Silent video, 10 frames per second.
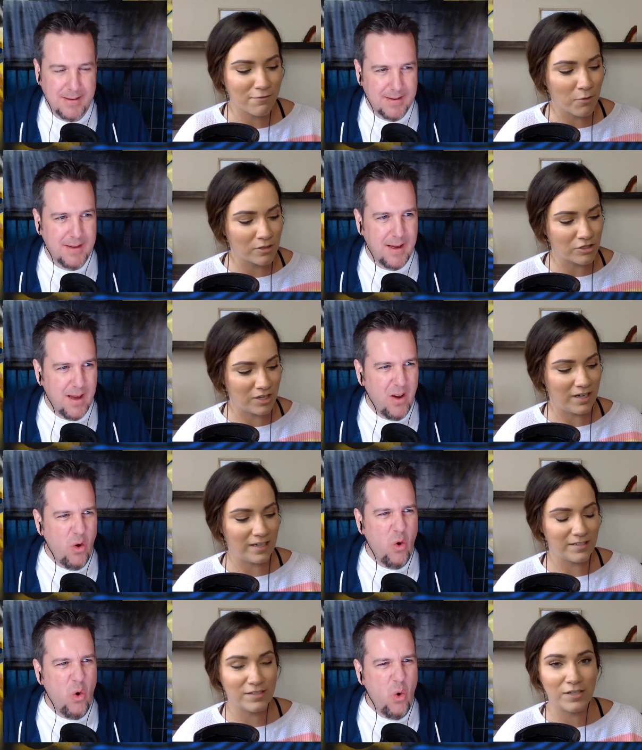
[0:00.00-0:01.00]
Speaker 1: John.
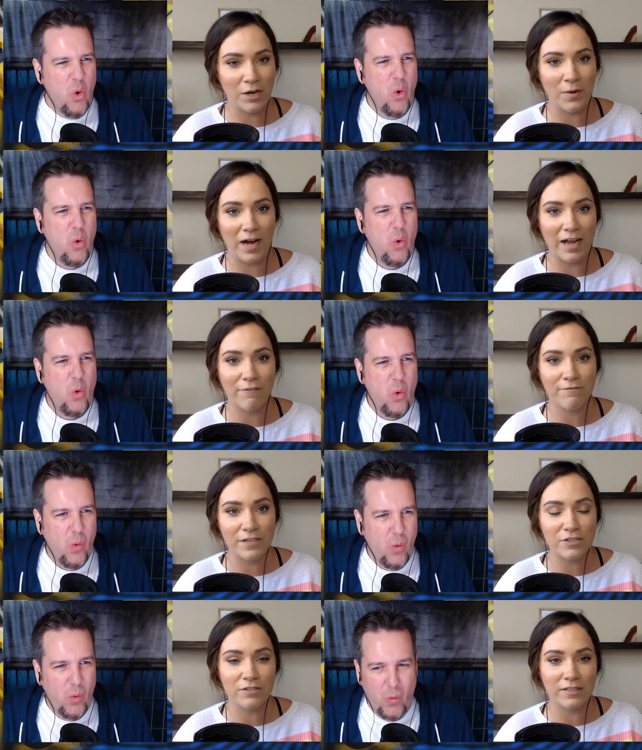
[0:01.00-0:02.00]
So I
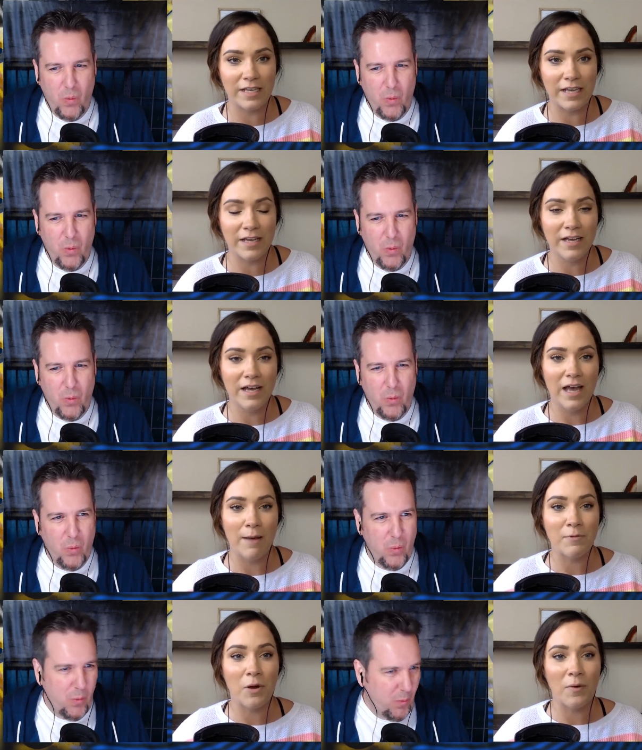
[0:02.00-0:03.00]
officially am
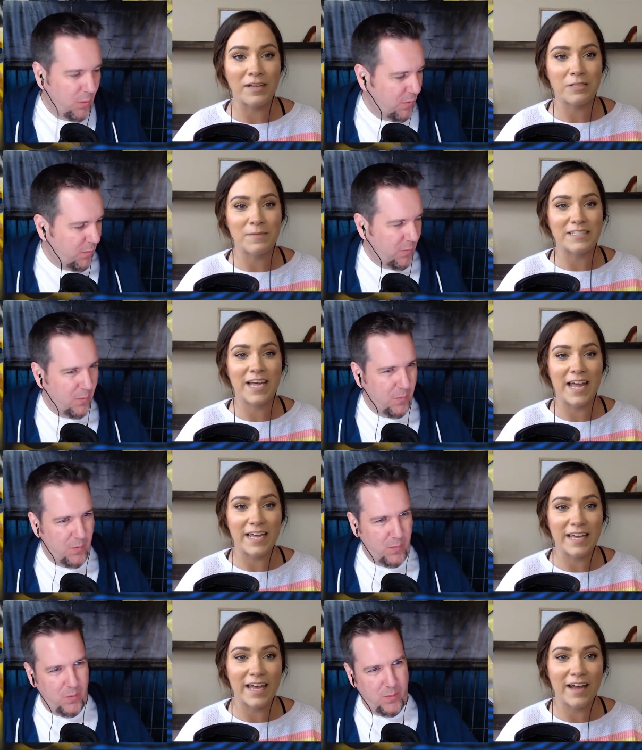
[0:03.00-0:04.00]
going to be
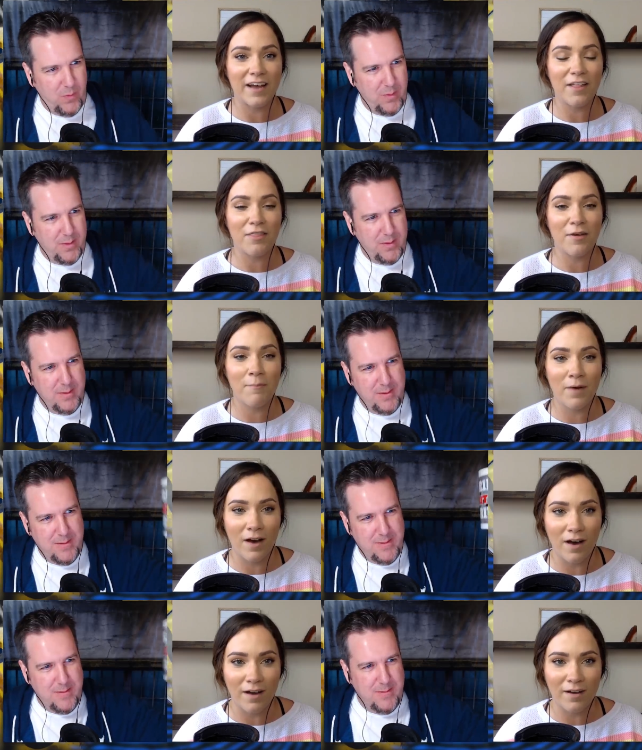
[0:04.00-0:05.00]
taking the
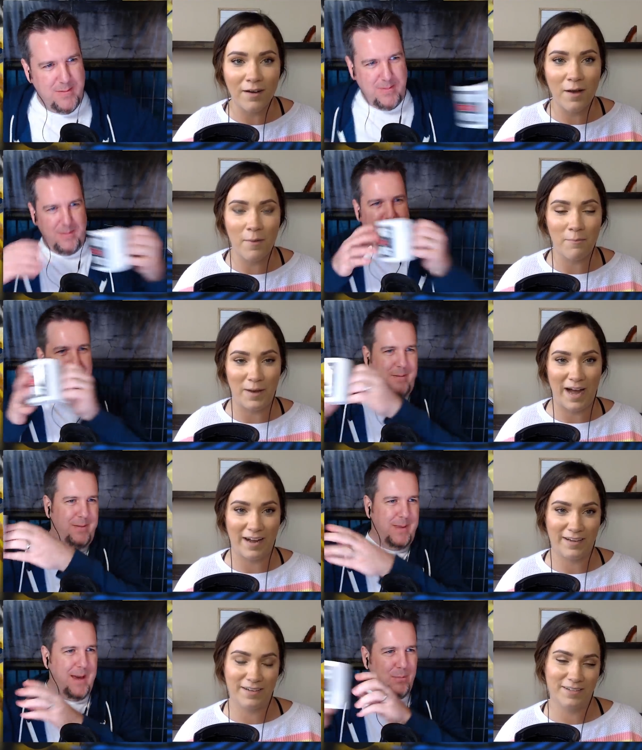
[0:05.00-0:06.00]
mug back.
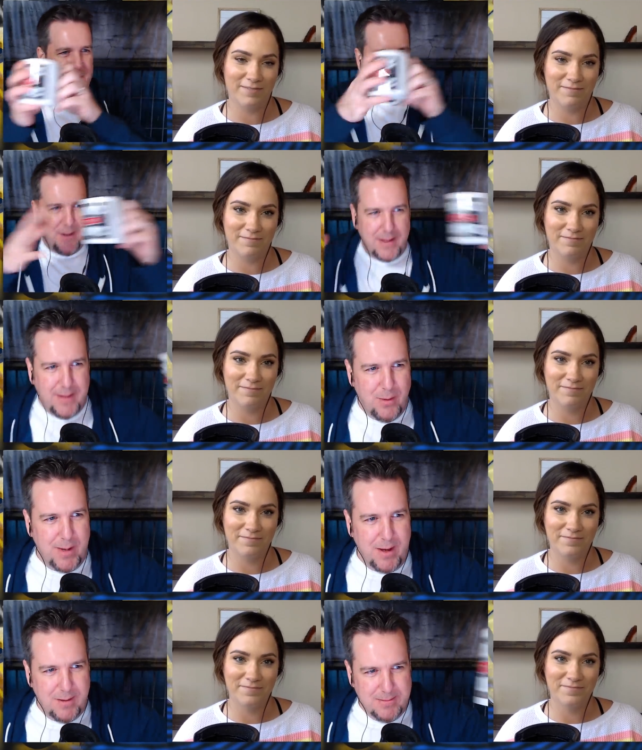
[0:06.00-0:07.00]
Speaker 2: Yeah, which way to? Here
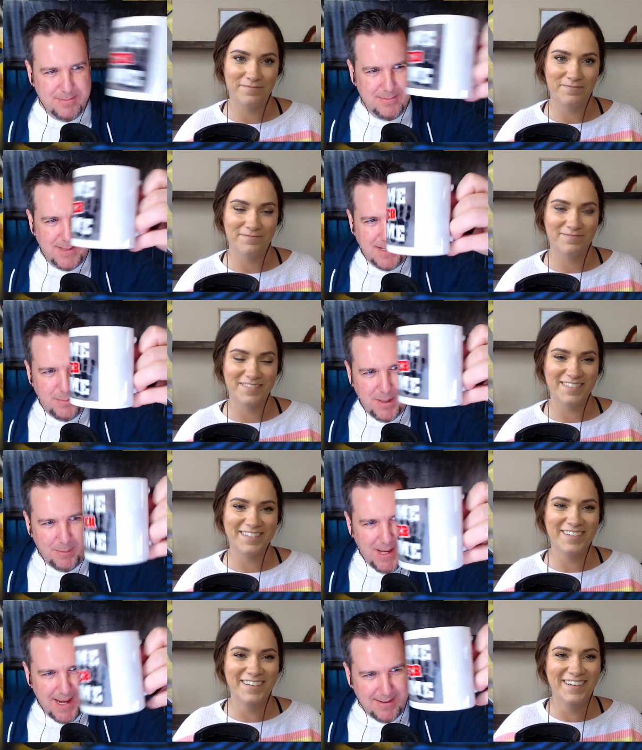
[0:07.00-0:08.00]
we go. Take the
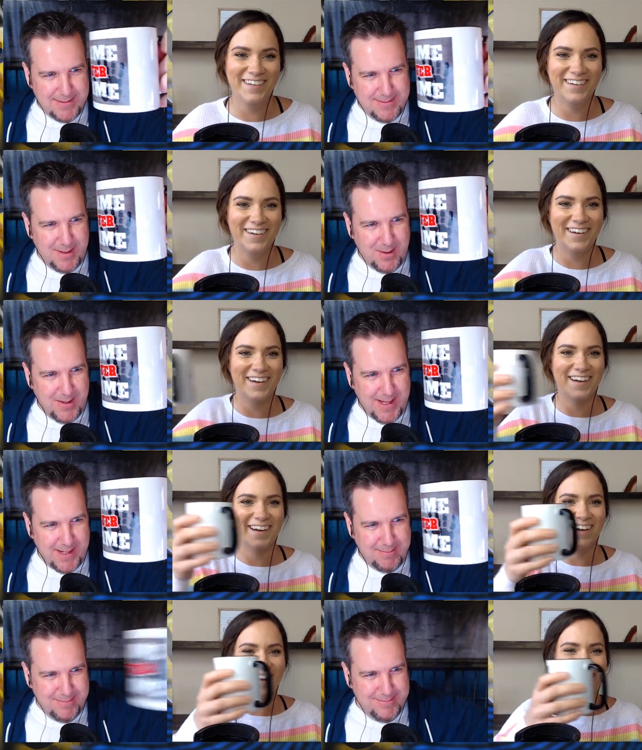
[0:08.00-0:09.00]
mug back. You go
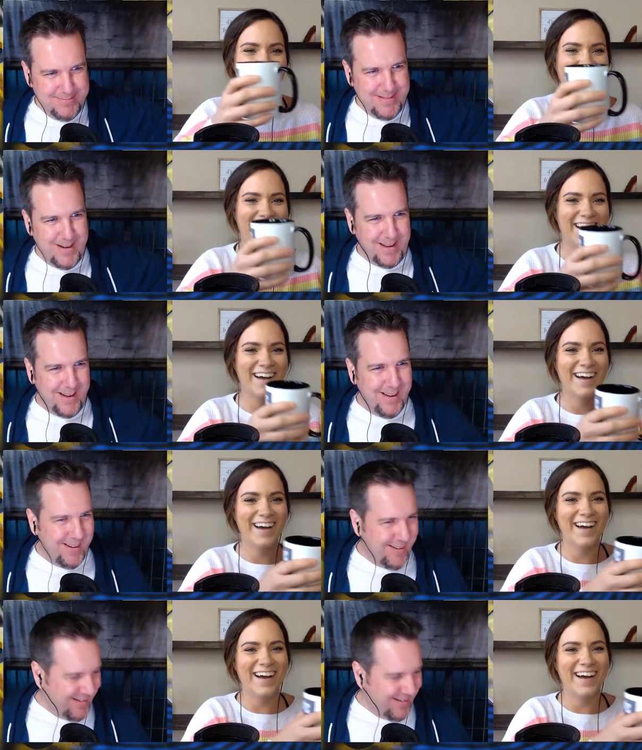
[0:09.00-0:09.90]
ahead. There you go.